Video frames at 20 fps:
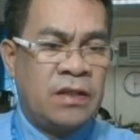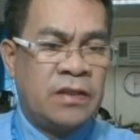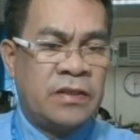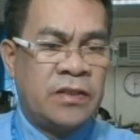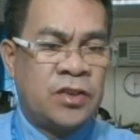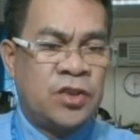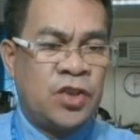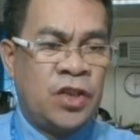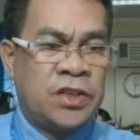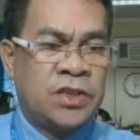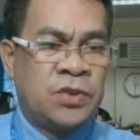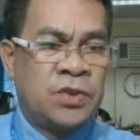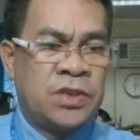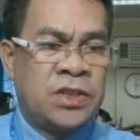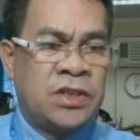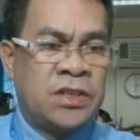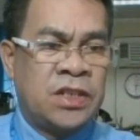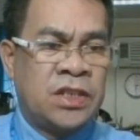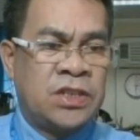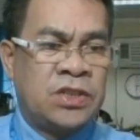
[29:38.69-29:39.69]
The charge
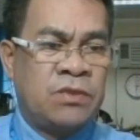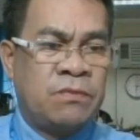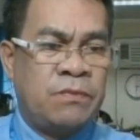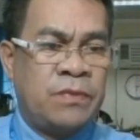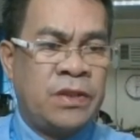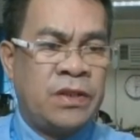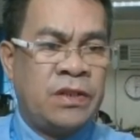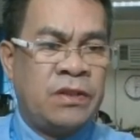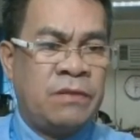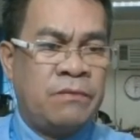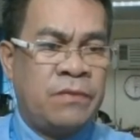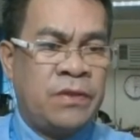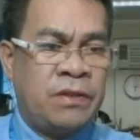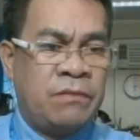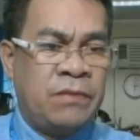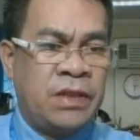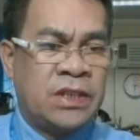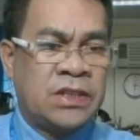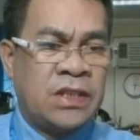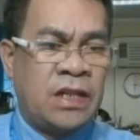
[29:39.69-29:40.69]
concentration per
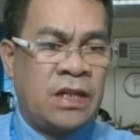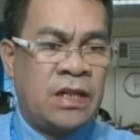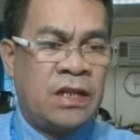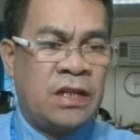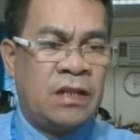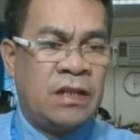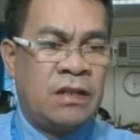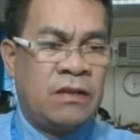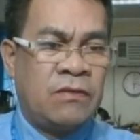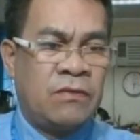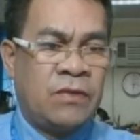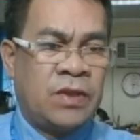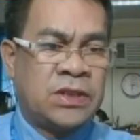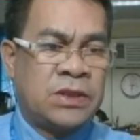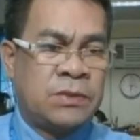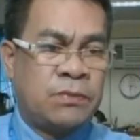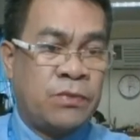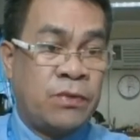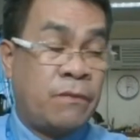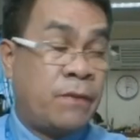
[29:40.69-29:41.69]
metal
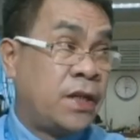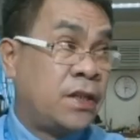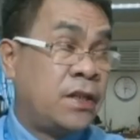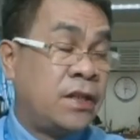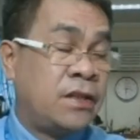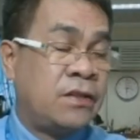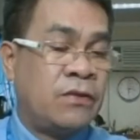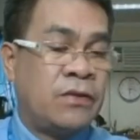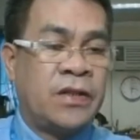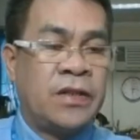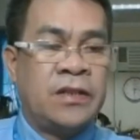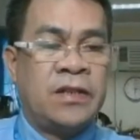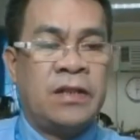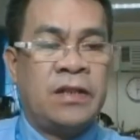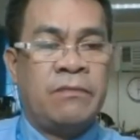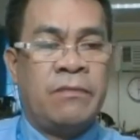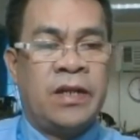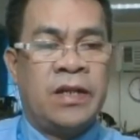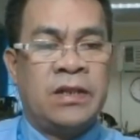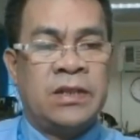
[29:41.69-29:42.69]
was provided already
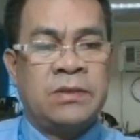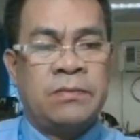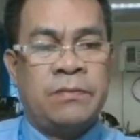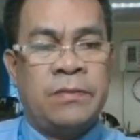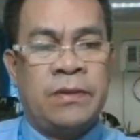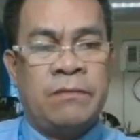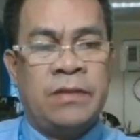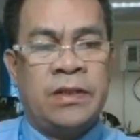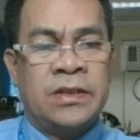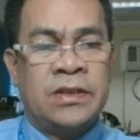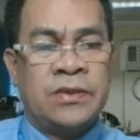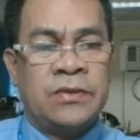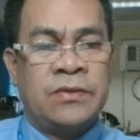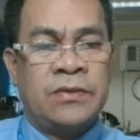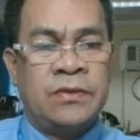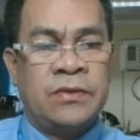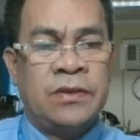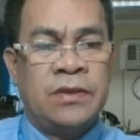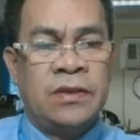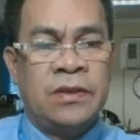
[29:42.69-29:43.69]
by experiment.
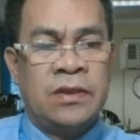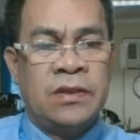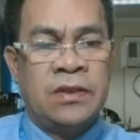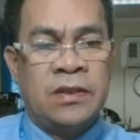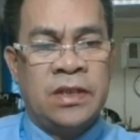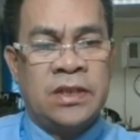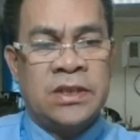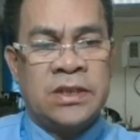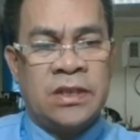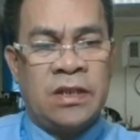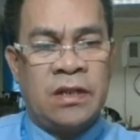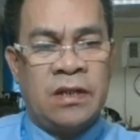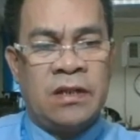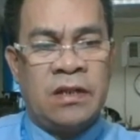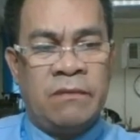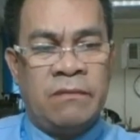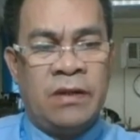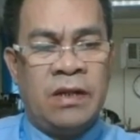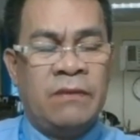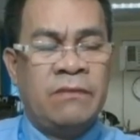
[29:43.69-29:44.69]
So these are
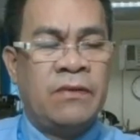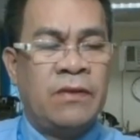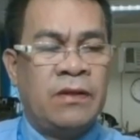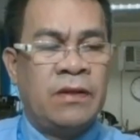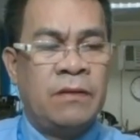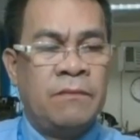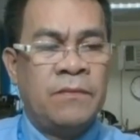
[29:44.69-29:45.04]
available.